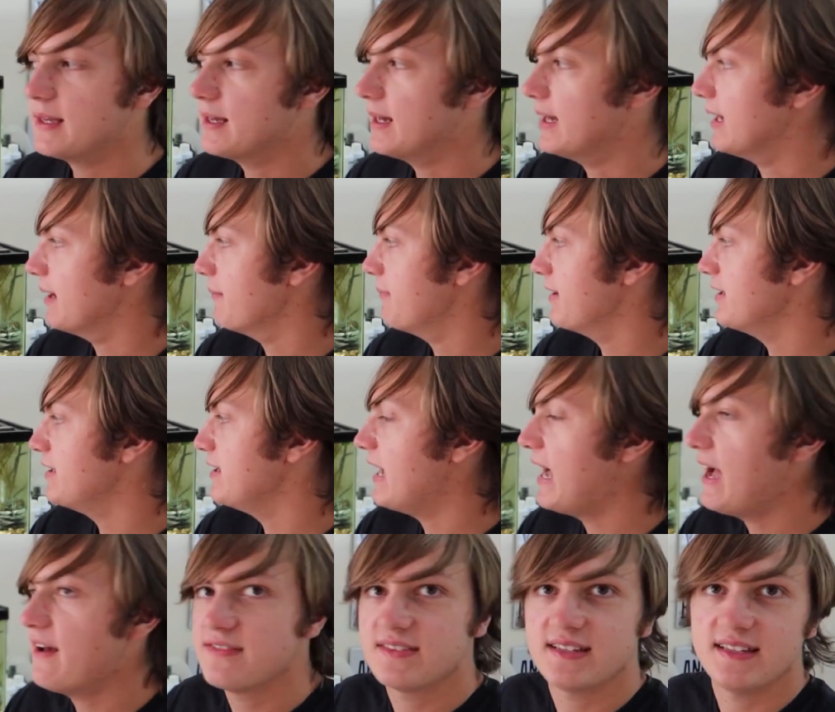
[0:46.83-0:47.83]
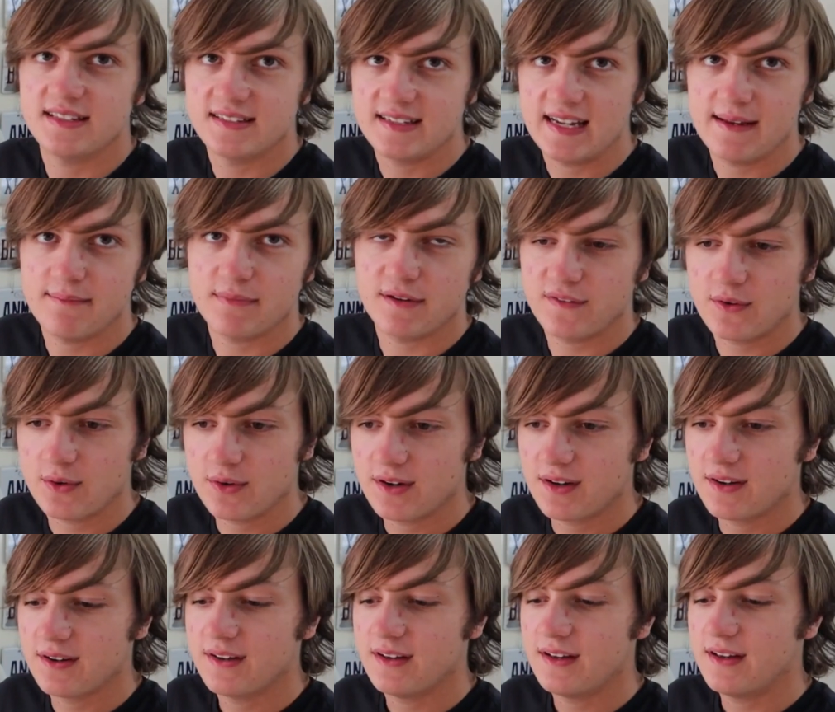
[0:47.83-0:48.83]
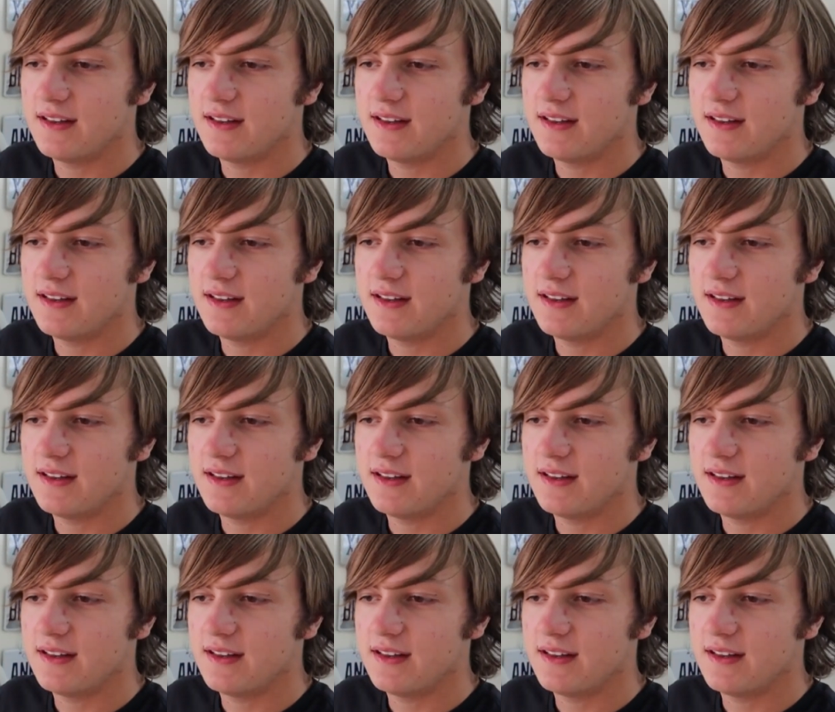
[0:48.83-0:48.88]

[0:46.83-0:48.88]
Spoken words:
but you have seen the tank before.